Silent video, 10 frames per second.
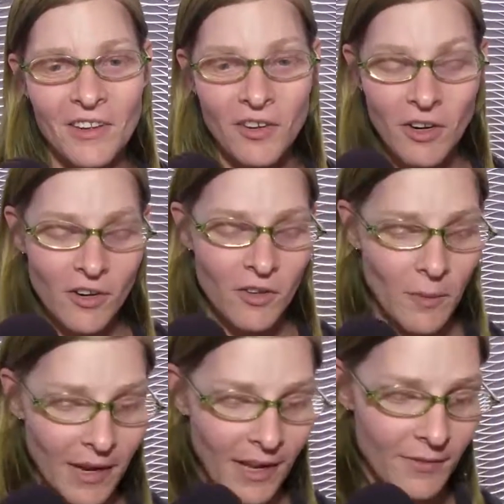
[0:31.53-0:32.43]
Sure. So
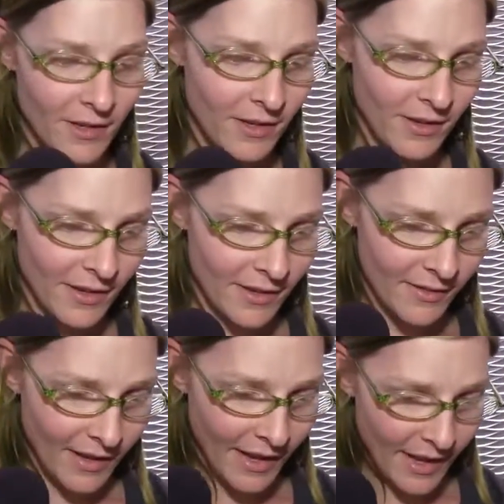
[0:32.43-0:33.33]
what I have here
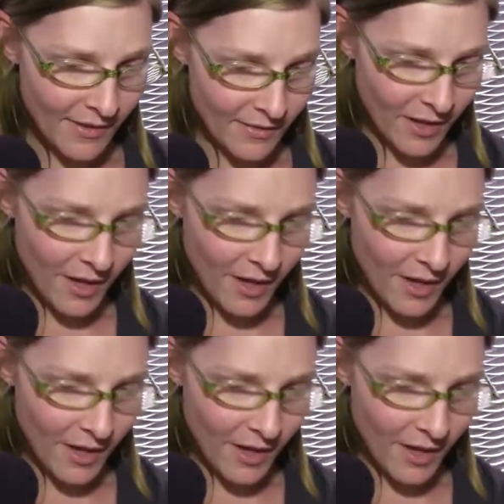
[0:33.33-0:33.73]
is I have